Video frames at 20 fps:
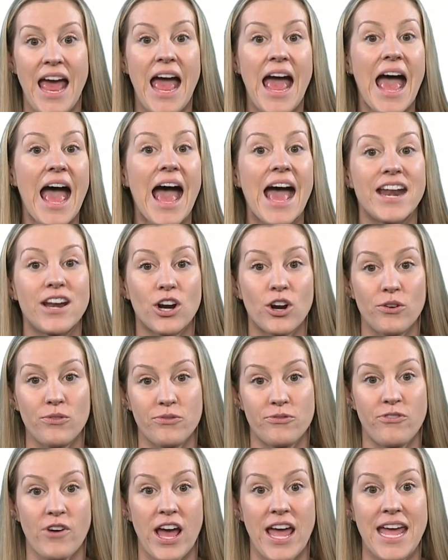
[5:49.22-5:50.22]
and her
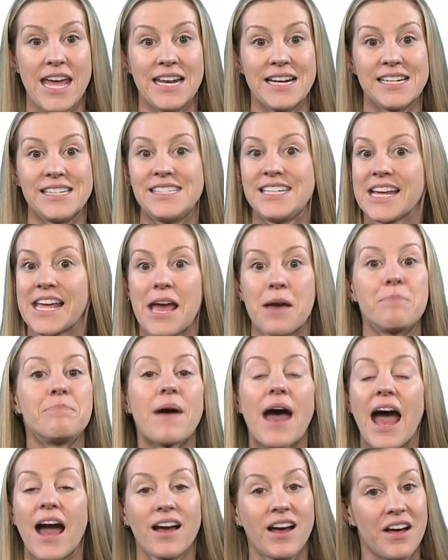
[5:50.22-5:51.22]
fight to get
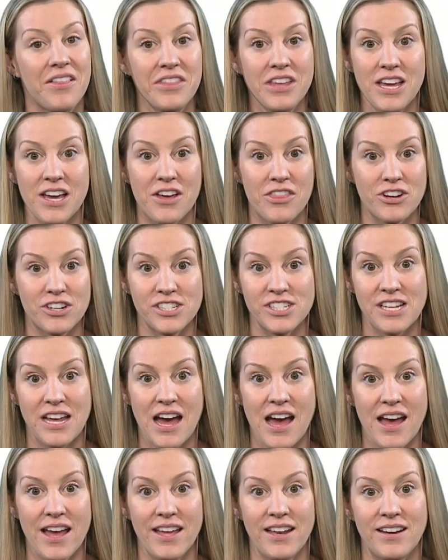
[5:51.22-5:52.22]
back on the other
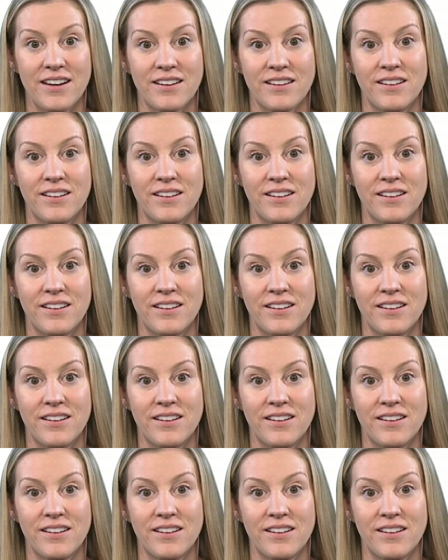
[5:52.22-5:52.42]
side.